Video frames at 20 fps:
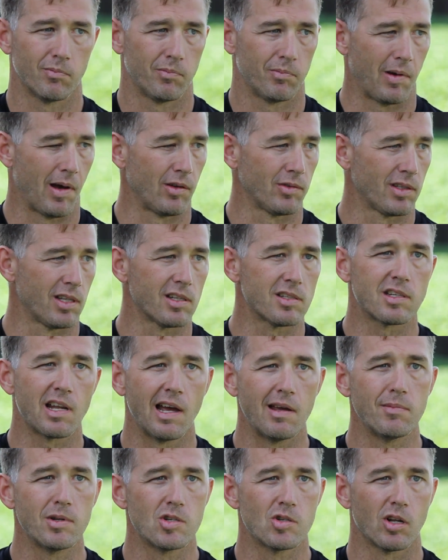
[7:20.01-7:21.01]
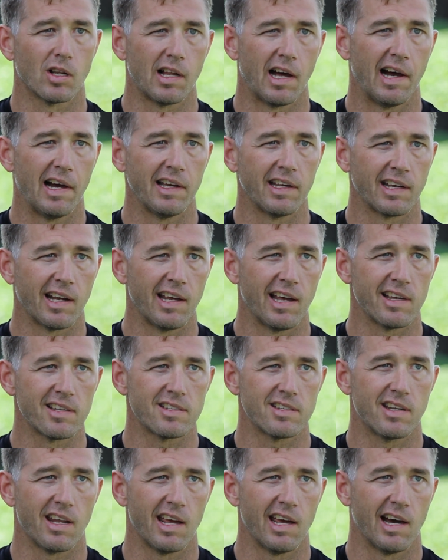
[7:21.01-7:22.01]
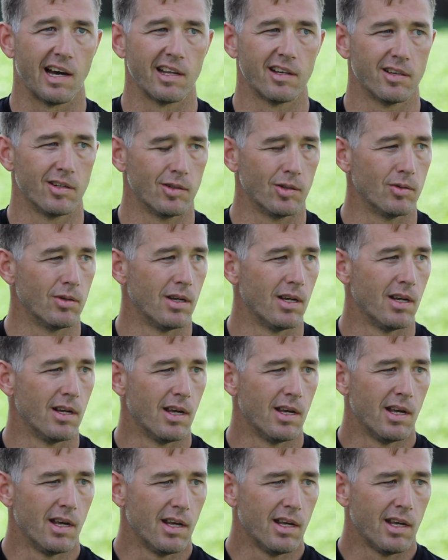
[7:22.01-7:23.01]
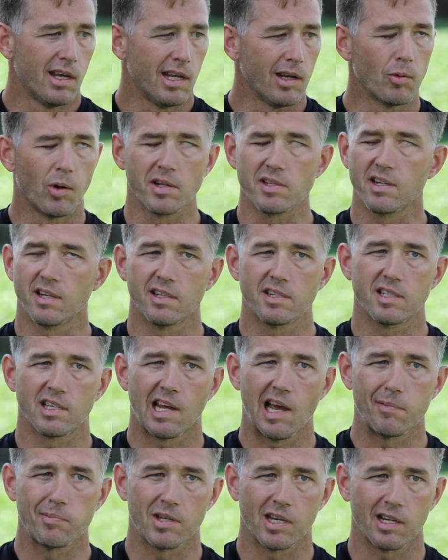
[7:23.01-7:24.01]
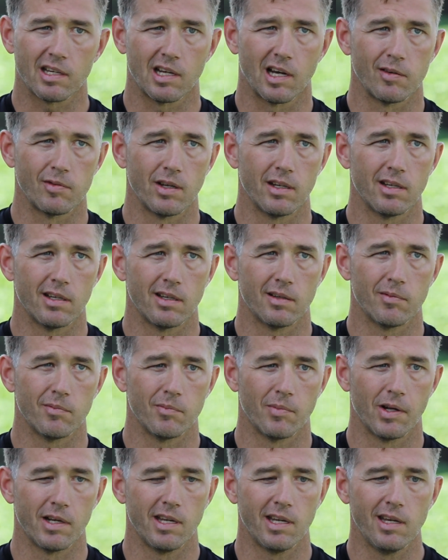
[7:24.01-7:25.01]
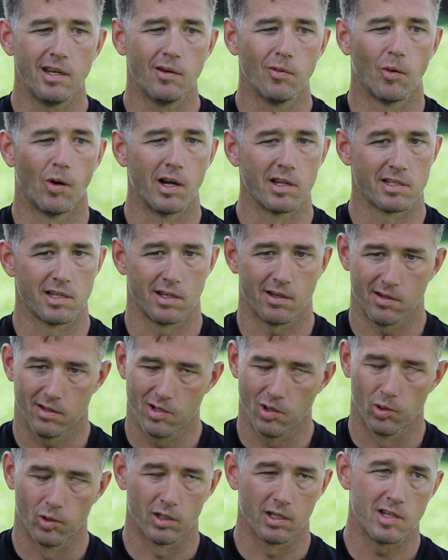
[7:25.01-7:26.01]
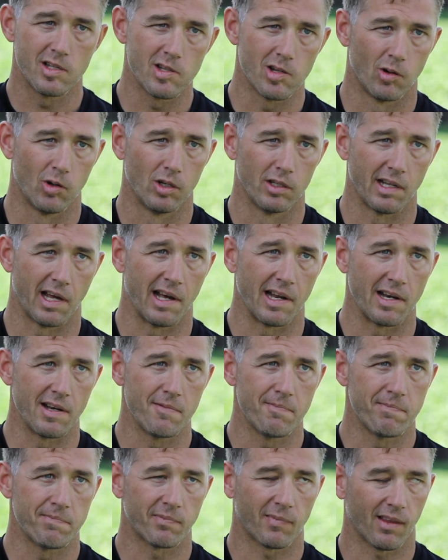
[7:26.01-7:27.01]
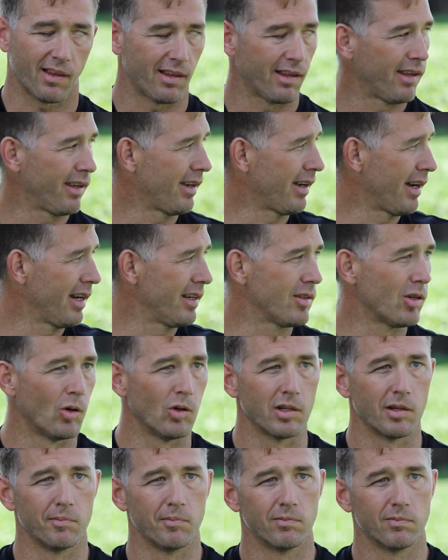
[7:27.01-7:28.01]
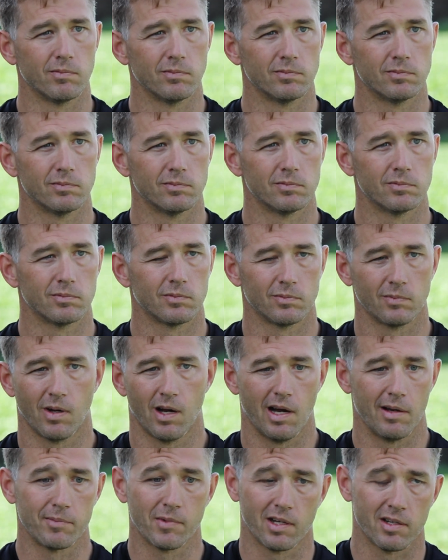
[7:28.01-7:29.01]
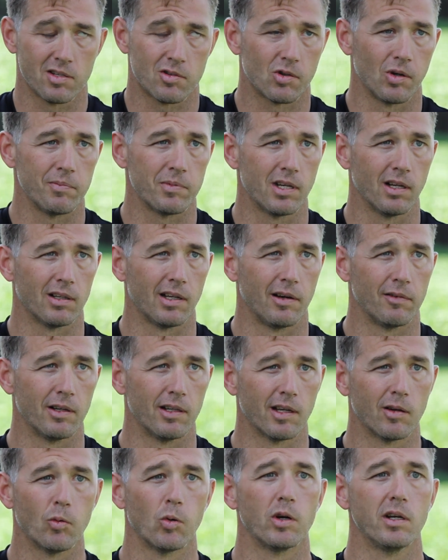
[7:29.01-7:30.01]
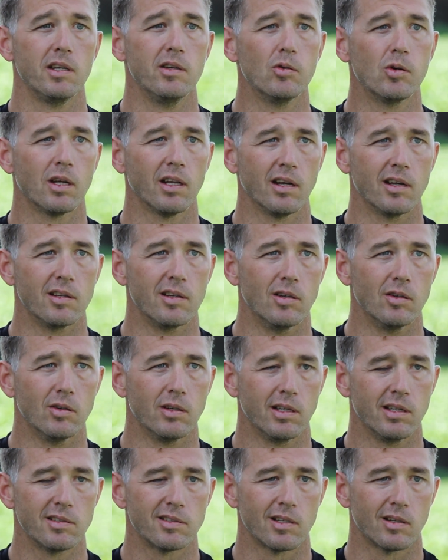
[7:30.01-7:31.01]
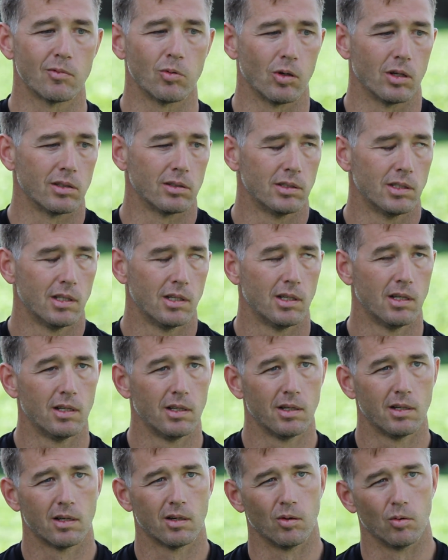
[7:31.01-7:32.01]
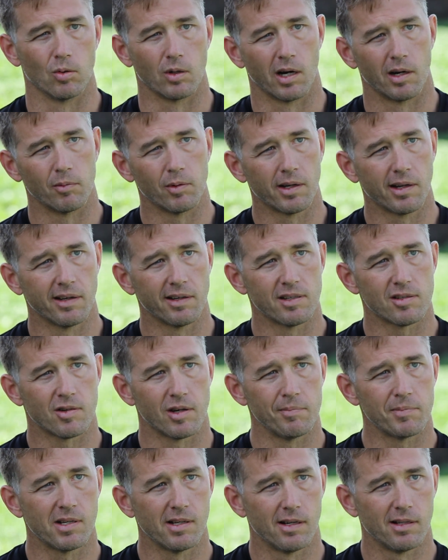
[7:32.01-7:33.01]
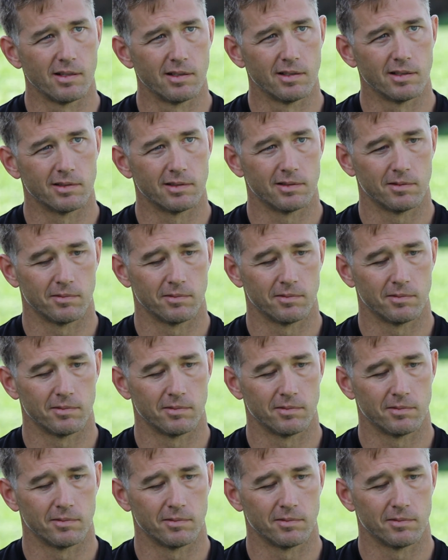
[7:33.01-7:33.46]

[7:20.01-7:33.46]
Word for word: about this time in July and I asked Dad who, he wasn't a skeptic of it, but he wasn't totally sold on it. I told him, I'm gonna strip till everything, what are you gonna do? And he said, well, well, aren't we gonna strip till?